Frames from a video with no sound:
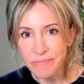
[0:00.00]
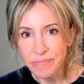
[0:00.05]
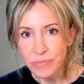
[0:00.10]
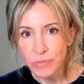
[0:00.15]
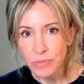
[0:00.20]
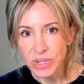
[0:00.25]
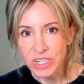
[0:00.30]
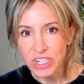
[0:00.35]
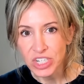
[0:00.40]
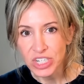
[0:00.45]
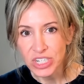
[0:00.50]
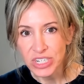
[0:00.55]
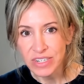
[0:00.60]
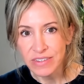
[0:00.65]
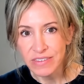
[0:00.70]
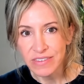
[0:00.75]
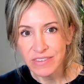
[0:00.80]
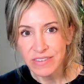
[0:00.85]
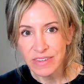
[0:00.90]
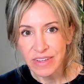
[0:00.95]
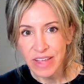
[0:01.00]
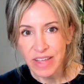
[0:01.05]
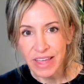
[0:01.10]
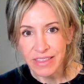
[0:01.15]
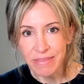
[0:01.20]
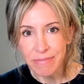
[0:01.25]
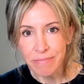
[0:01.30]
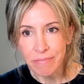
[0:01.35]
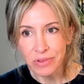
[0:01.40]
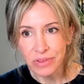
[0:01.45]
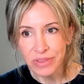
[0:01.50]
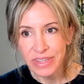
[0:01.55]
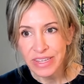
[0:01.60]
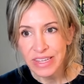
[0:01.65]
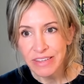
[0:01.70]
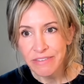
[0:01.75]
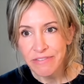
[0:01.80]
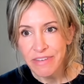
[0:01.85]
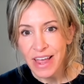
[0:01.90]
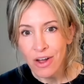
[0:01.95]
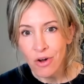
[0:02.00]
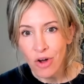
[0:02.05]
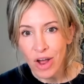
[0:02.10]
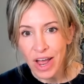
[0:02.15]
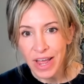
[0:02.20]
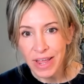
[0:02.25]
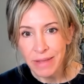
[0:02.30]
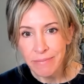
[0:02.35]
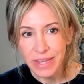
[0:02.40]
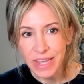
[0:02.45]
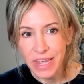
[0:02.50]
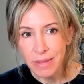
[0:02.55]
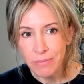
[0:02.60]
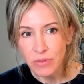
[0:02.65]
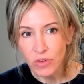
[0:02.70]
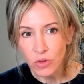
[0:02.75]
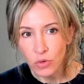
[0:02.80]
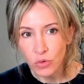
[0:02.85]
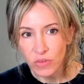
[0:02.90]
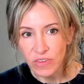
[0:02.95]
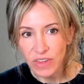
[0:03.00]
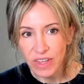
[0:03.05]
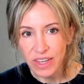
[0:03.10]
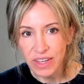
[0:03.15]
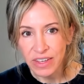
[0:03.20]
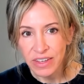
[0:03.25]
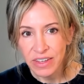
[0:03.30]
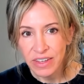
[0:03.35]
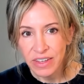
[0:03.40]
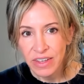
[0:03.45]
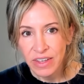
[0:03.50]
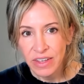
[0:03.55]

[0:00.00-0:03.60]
which is, I believe, how I became so sick.